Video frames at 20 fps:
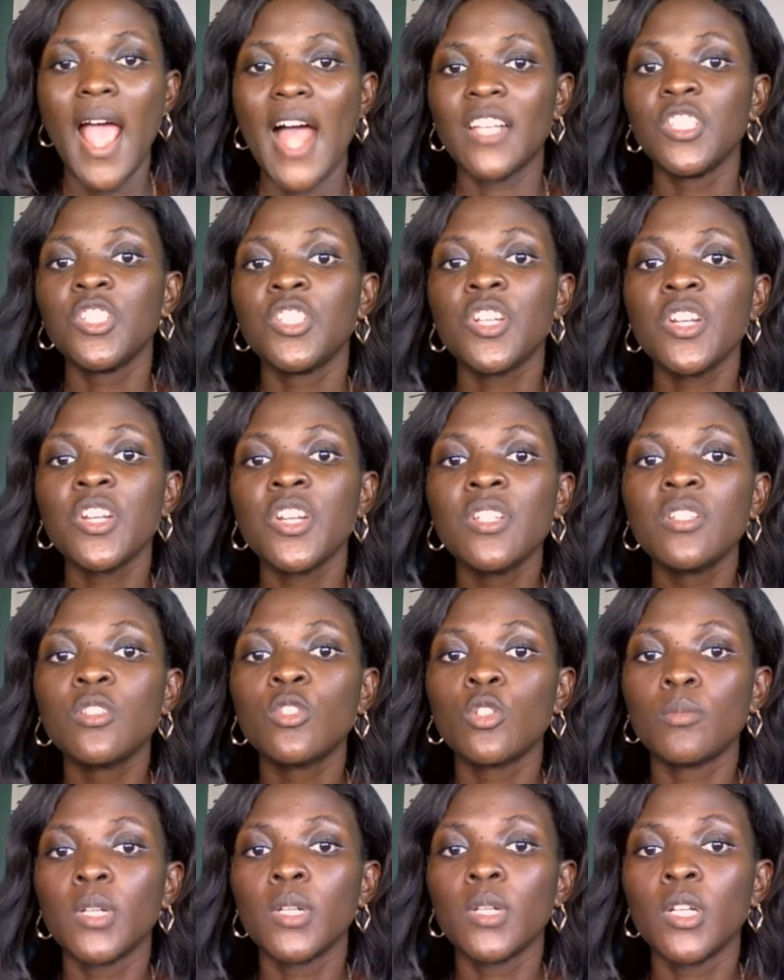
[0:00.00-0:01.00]
and
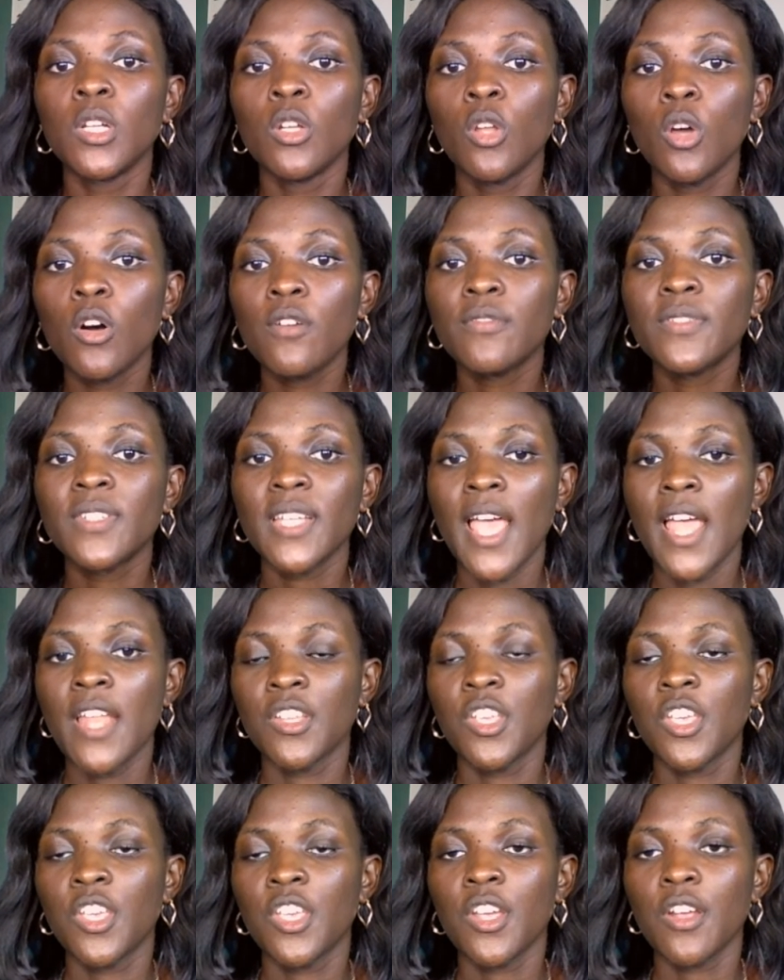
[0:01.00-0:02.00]
yearning to be loved
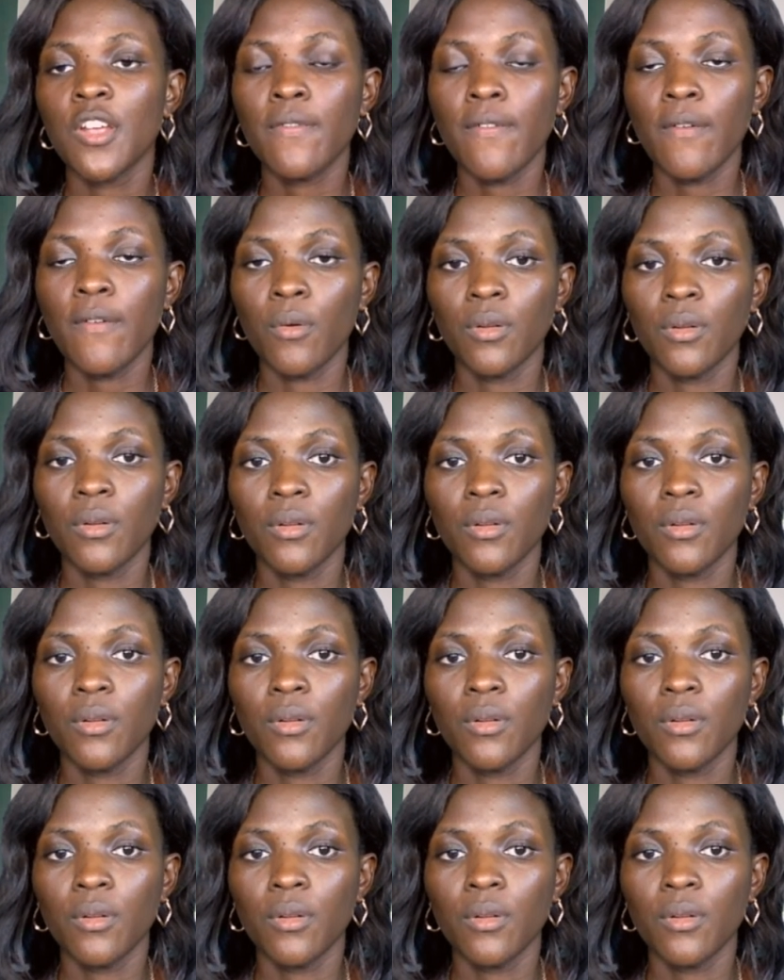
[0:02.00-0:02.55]
and cared for.